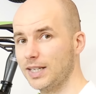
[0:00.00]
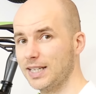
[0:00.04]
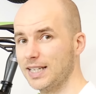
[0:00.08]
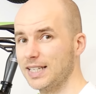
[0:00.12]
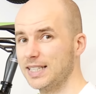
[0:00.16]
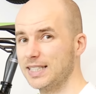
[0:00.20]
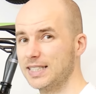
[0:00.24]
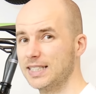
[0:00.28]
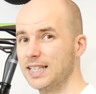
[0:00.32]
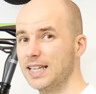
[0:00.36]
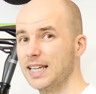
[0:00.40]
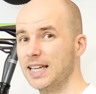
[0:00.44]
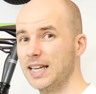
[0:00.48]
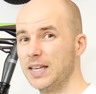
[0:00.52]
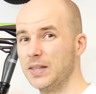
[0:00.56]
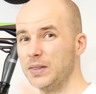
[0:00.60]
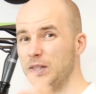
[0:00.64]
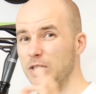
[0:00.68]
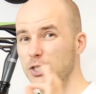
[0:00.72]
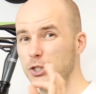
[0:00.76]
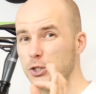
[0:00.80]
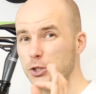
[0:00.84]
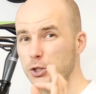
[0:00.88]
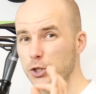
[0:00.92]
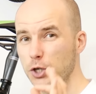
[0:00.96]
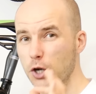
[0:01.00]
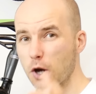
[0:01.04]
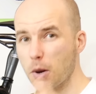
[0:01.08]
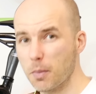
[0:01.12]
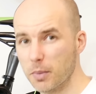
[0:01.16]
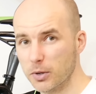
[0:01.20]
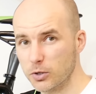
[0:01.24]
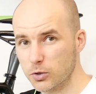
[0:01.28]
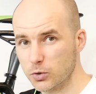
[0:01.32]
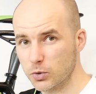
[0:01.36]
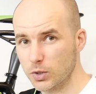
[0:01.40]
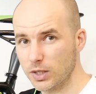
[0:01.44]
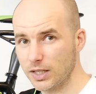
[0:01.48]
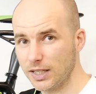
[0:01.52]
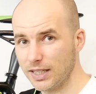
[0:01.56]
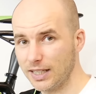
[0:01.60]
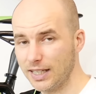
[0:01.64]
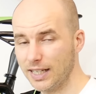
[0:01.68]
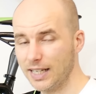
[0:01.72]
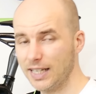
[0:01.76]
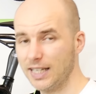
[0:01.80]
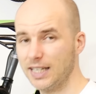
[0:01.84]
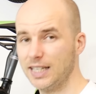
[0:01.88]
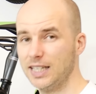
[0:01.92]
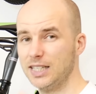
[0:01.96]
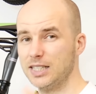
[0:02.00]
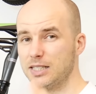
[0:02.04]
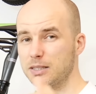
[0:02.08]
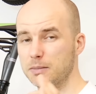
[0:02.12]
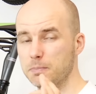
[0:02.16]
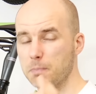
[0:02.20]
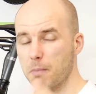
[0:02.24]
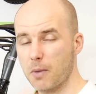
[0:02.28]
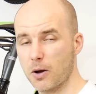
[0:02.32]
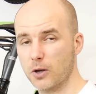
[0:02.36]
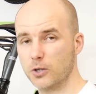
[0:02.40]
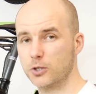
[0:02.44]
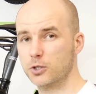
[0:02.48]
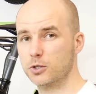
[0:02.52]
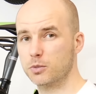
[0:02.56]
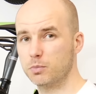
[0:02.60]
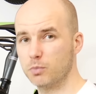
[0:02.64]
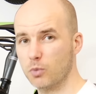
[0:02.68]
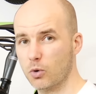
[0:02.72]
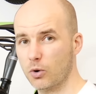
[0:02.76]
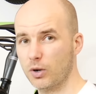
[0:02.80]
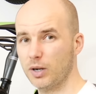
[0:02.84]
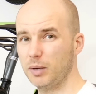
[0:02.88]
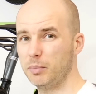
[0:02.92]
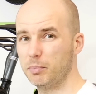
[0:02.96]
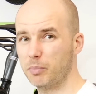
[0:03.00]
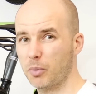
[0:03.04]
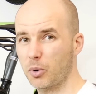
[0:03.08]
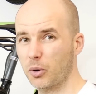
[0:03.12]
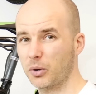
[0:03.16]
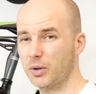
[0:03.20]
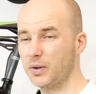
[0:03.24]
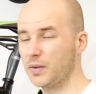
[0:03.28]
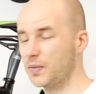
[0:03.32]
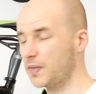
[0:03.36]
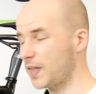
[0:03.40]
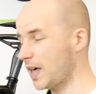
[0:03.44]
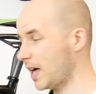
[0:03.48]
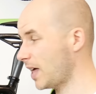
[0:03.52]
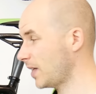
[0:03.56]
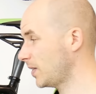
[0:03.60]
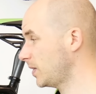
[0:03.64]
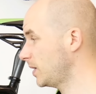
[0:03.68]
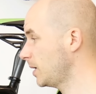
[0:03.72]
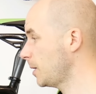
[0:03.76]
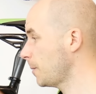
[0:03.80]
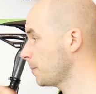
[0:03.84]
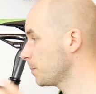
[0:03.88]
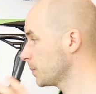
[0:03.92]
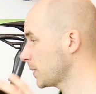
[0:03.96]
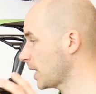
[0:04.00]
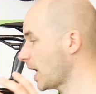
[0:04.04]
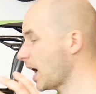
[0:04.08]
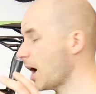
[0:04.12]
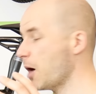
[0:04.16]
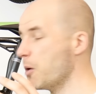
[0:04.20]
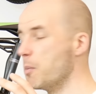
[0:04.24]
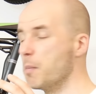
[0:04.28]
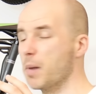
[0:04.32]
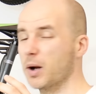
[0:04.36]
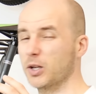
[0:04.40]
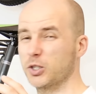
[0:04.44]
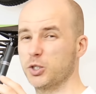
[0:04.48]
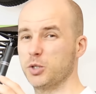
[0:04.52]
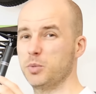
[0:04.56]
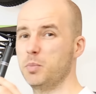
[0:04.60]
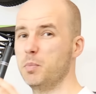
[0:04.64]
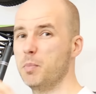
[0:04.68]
it is the geometry is much more important than how much